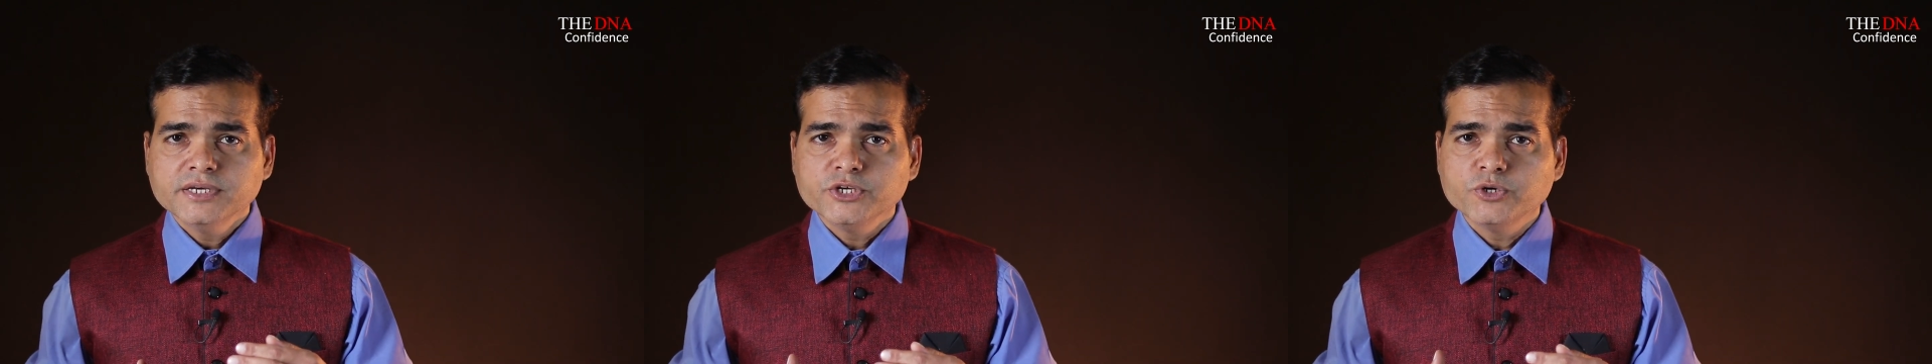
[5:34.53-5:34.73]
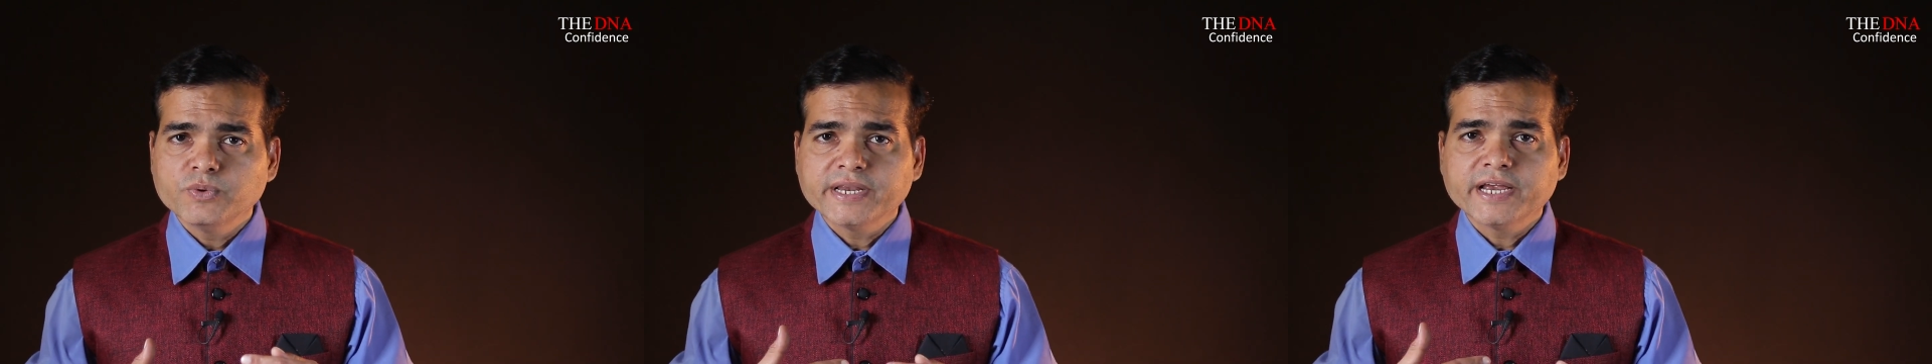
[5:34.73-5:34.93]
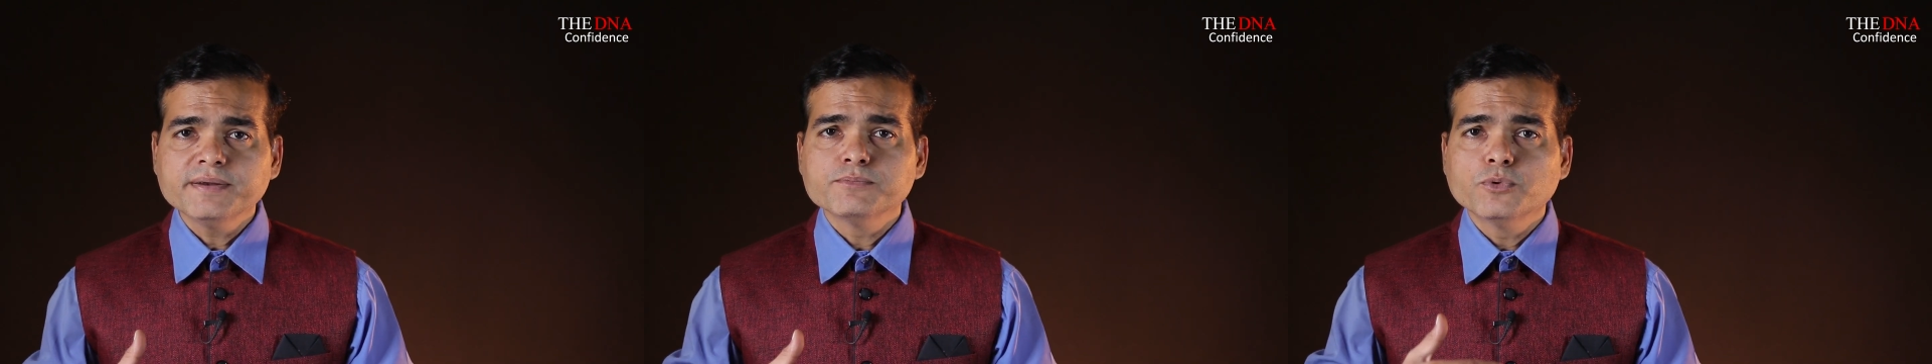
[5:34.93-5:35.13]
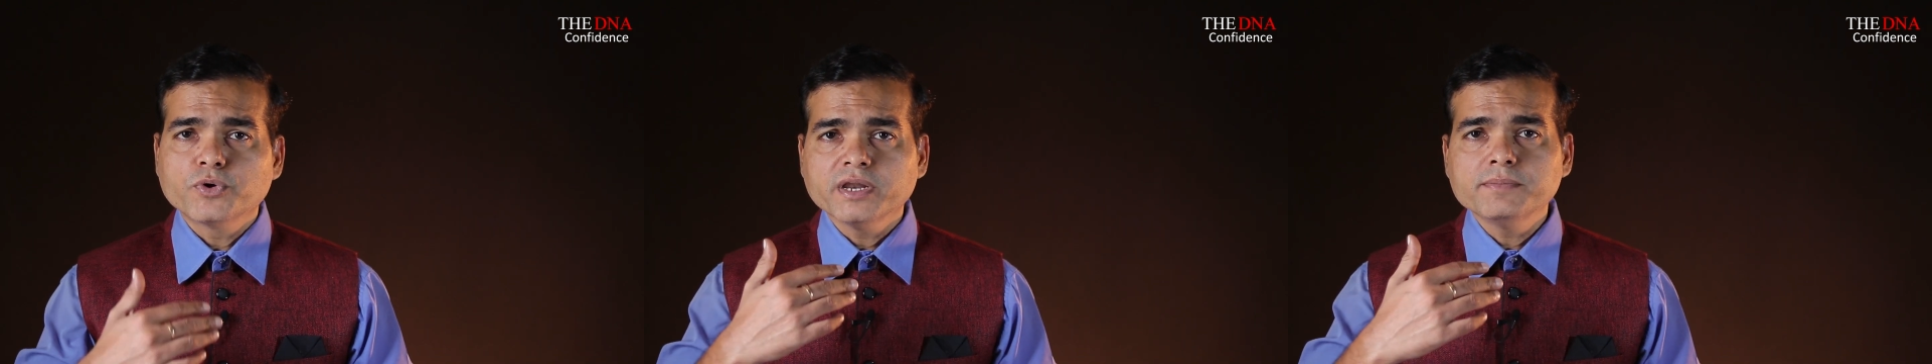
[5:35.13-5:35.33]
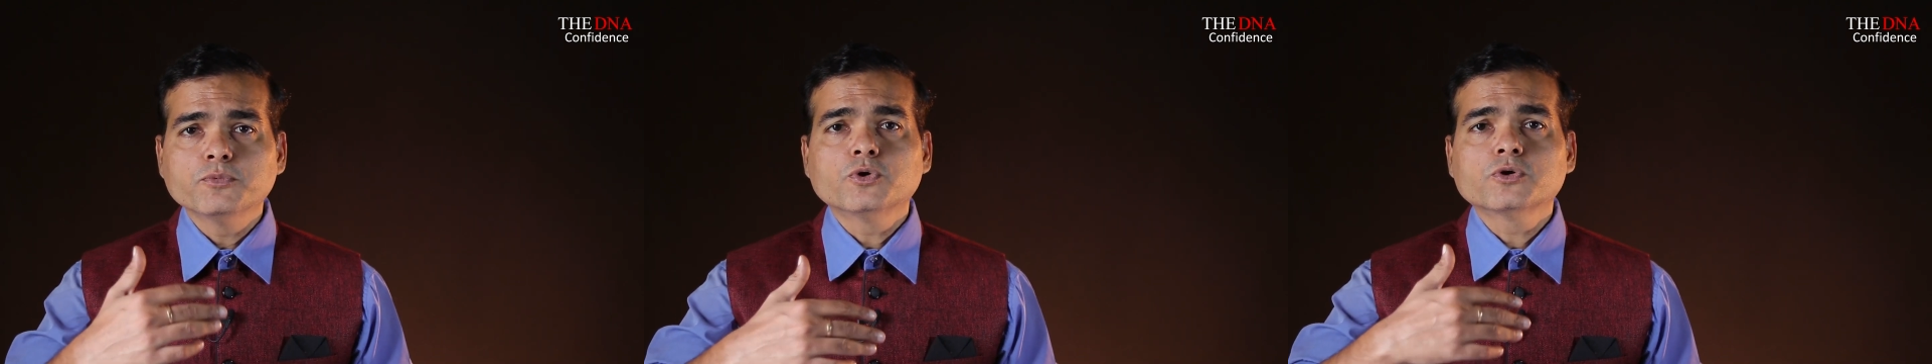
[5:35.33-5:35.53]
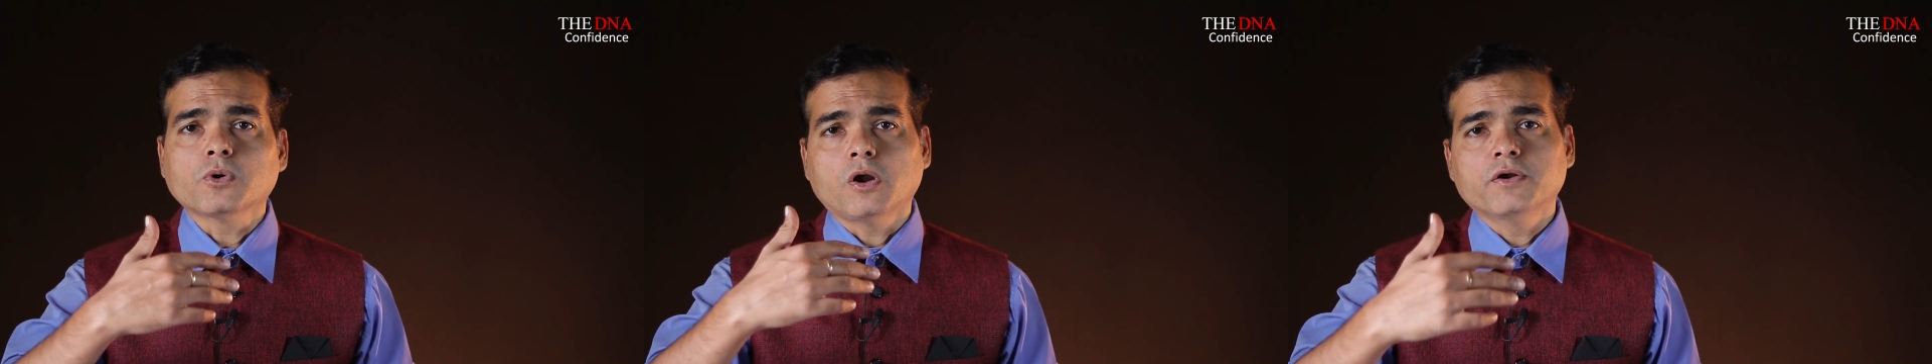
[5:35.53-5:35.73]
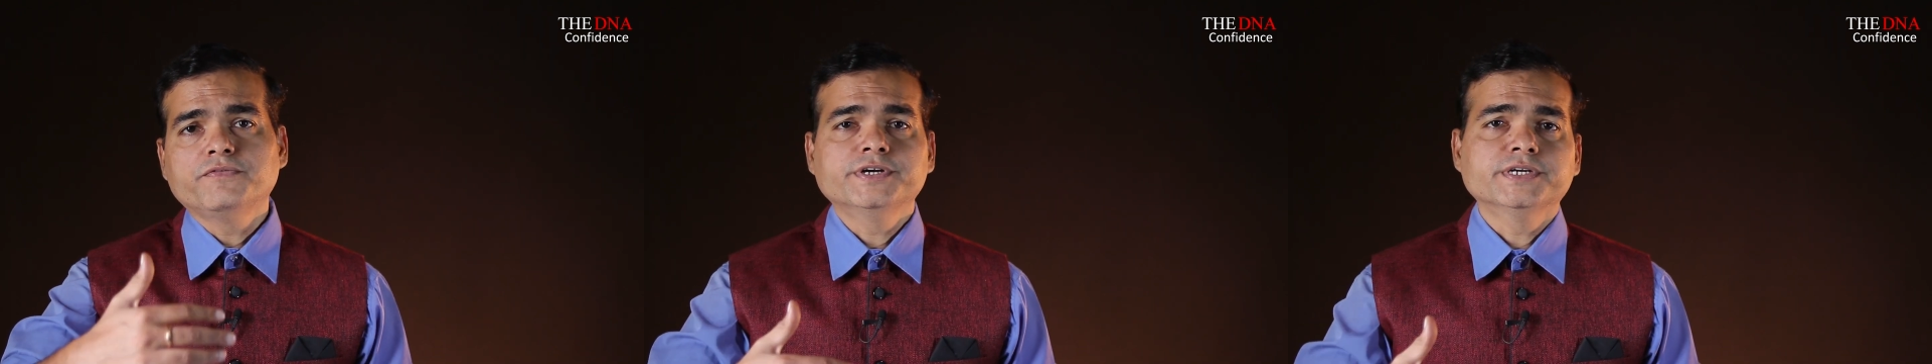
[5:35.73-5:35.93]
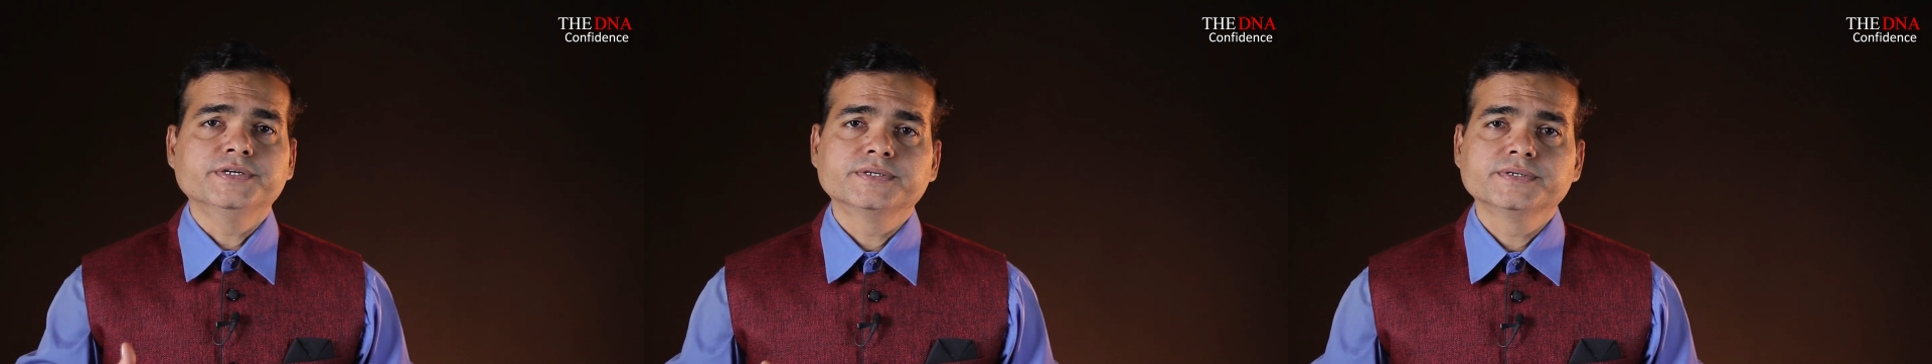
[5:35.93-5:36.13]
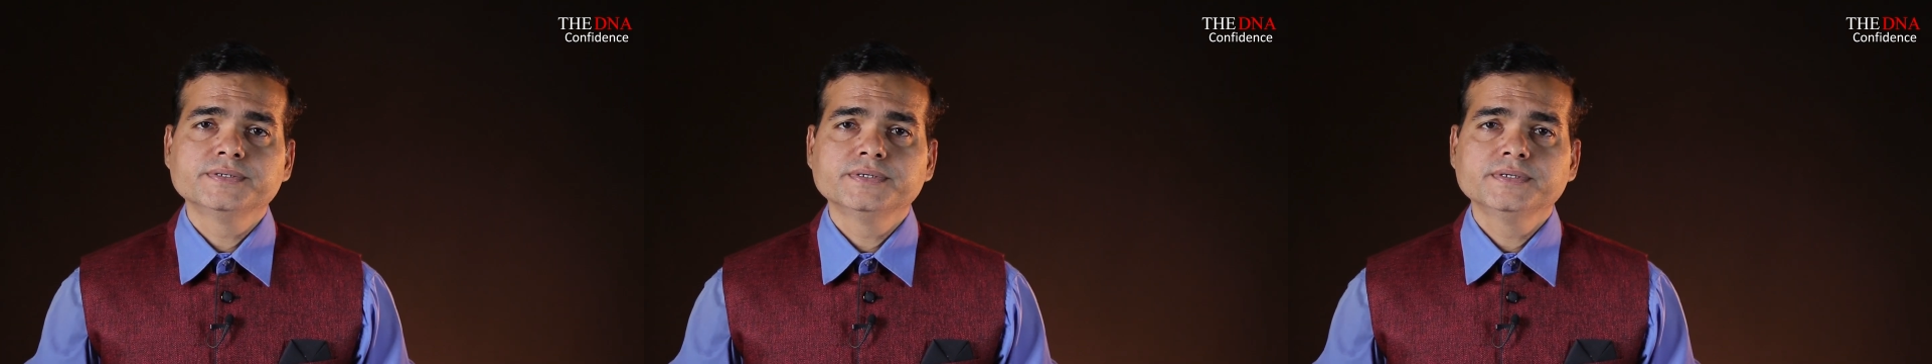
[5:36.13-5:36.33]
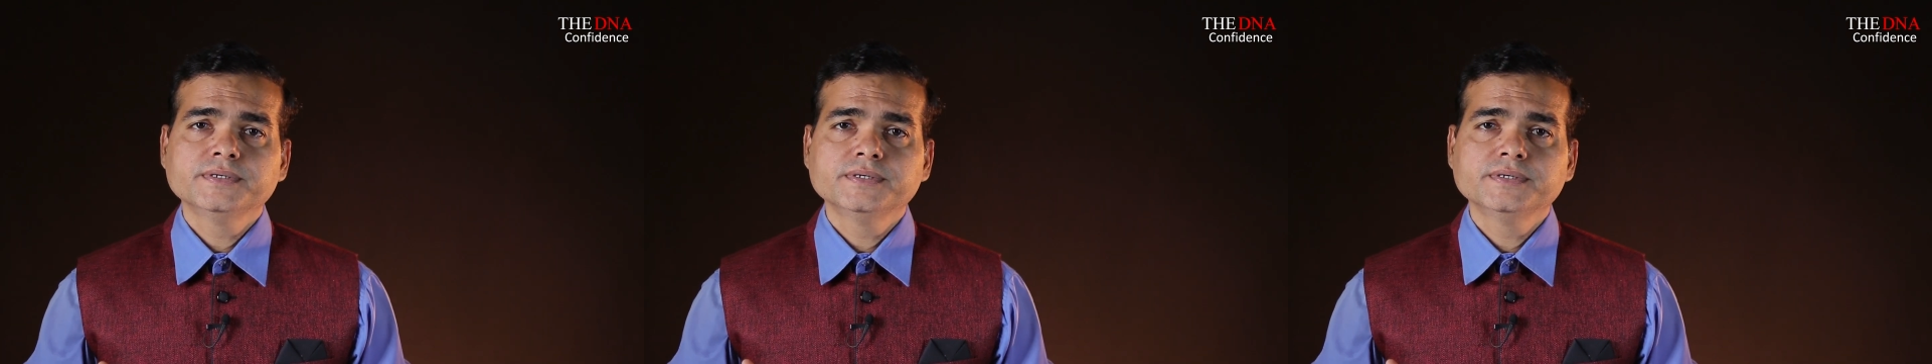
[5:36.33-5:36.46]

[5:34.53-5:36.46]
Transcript: you will get more and more confident.